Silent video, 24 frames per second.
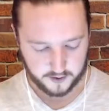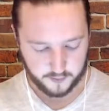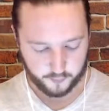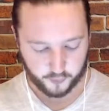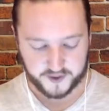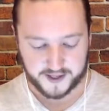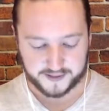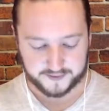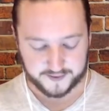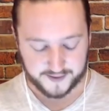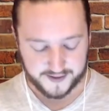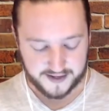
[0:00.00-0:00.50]

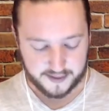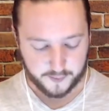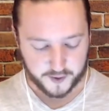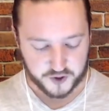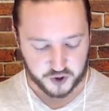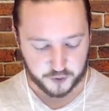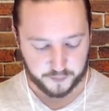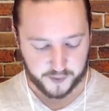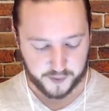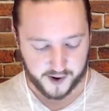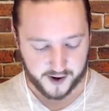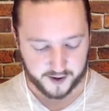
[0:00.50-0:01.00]
Protect the
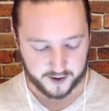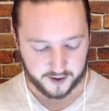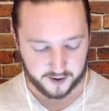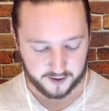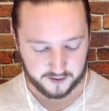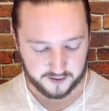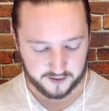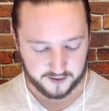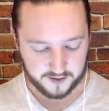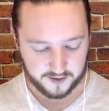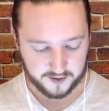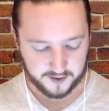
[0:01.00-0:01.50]
E-Wizard, Pekka.
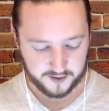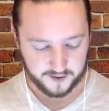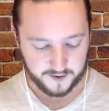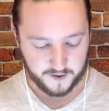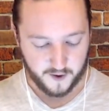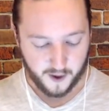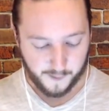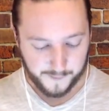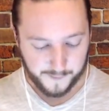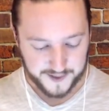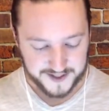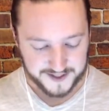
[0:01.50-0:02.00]

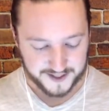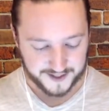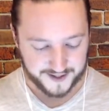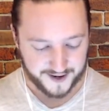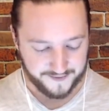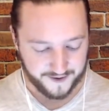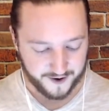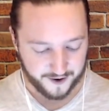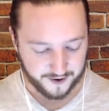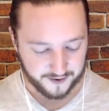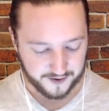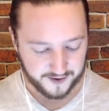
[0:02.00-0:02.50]
Goblins get
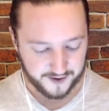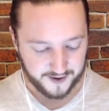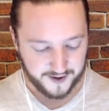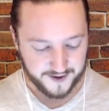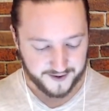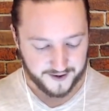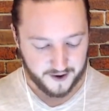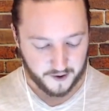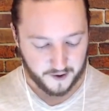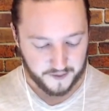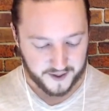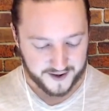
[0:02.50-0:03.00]
in there.
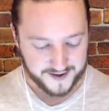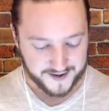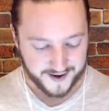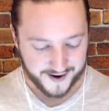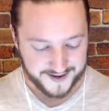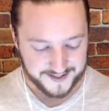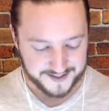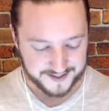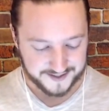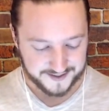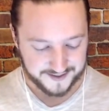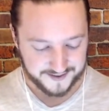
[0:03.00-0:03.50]
Kill that
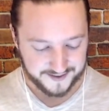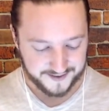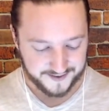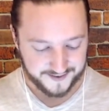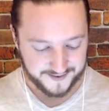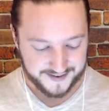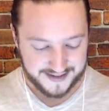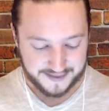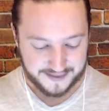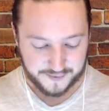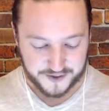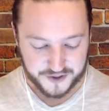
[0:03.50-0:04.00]
Knight.
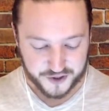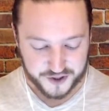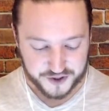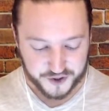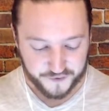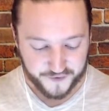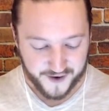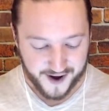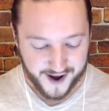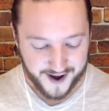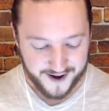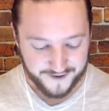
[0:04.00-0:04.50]
E-Wizard
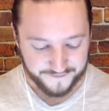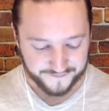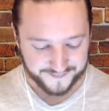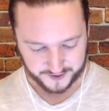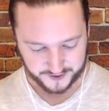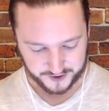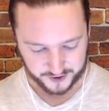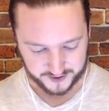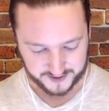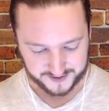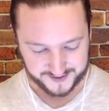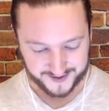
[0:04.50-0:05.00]
survive.
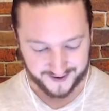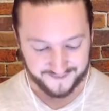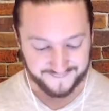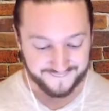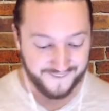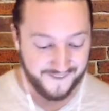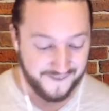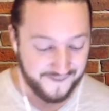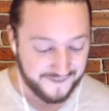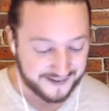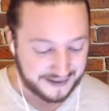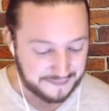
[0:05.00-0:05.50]
Wizard get down.
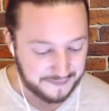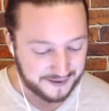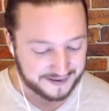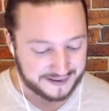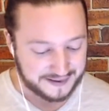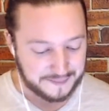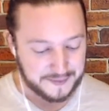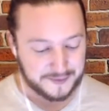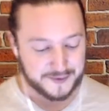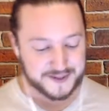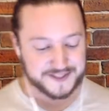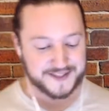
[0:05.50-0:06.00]
No, come on,
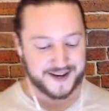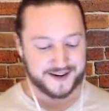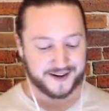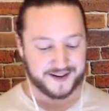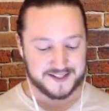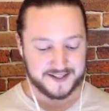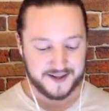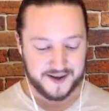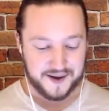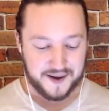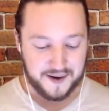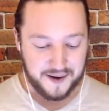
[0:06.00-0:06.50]
couple more
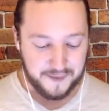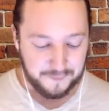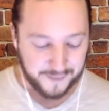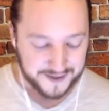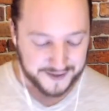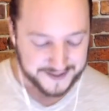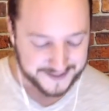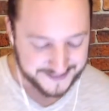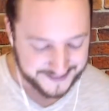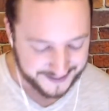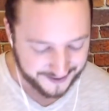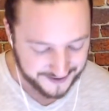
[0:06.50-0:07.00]
seconds.
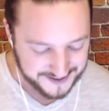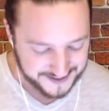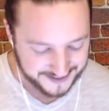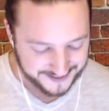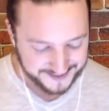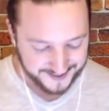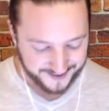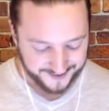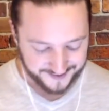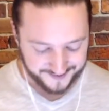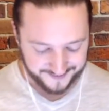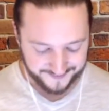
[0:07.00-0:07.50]
Musketeers, get it
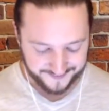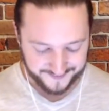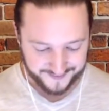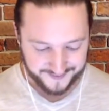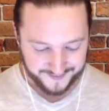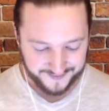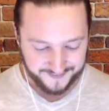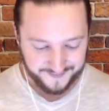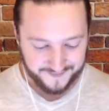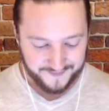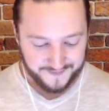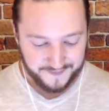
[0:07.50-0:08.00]
done.
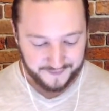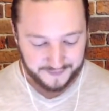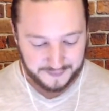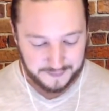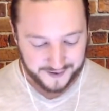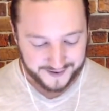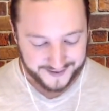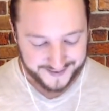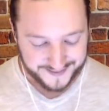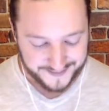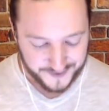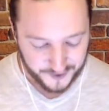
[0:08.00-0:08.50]
Come
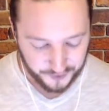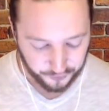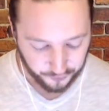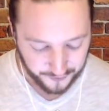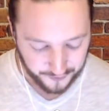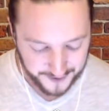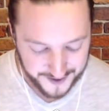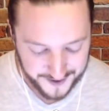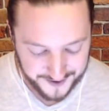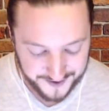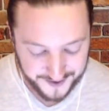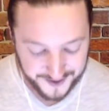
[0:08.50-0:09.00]
on, get in there,
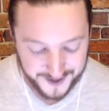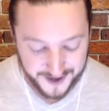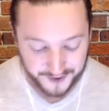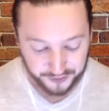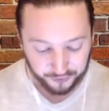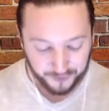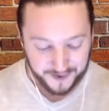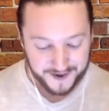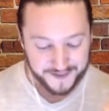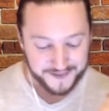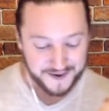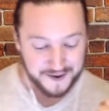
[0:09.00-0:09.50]
three. Got
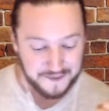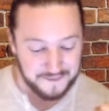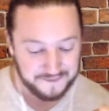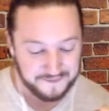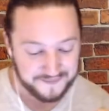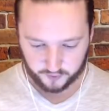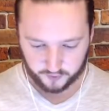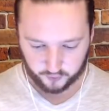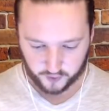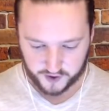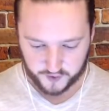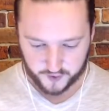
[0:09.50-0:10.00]
three of them.
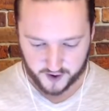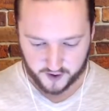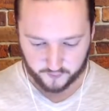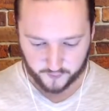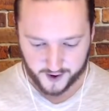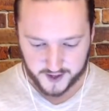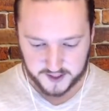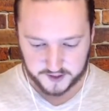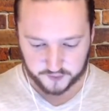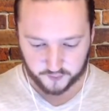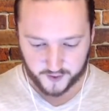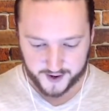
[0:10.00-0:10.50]
Three crown
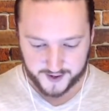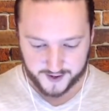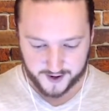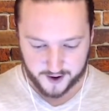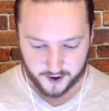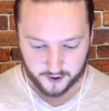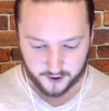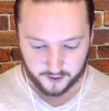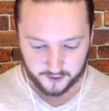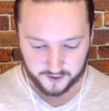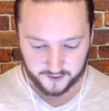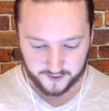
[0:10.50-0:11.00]
race right
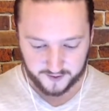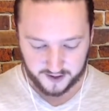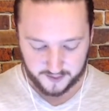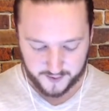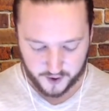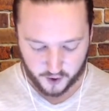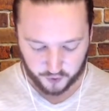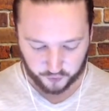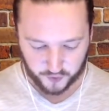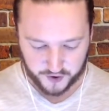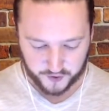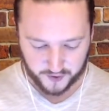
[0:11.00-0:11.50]
here. Here we
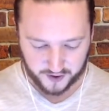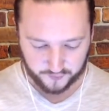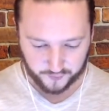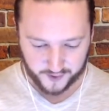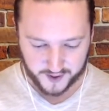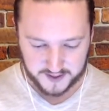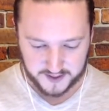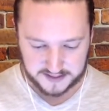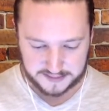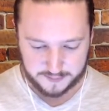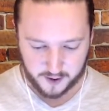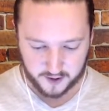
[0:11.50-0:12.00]
go, three crown
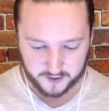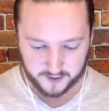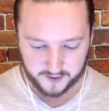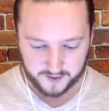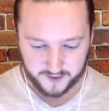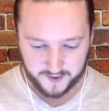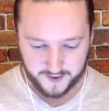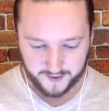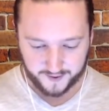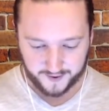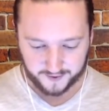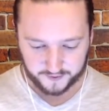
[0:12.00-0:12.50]
race. Come on.
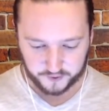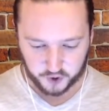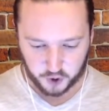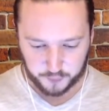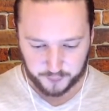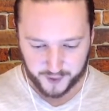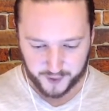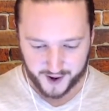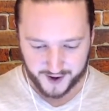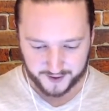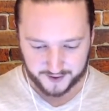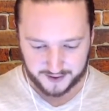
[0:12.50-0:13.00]
Get
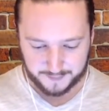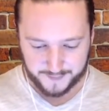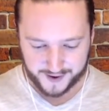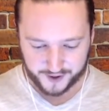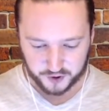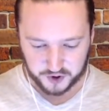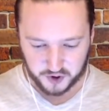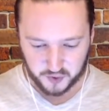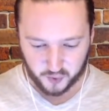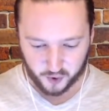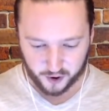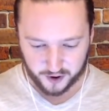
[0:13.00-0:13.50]
there, Pekka.
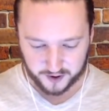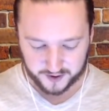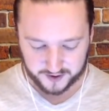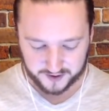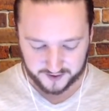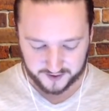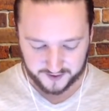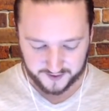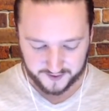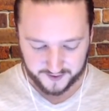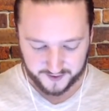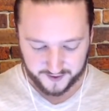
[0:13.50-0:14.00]
Miner do work.
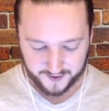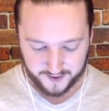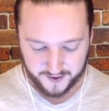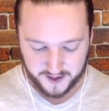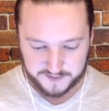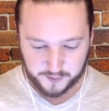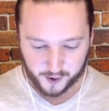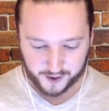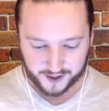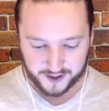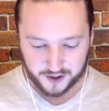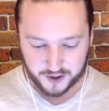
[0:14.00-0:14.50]

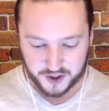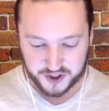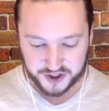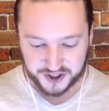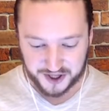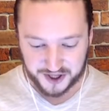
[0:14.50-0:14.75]
Work it, don't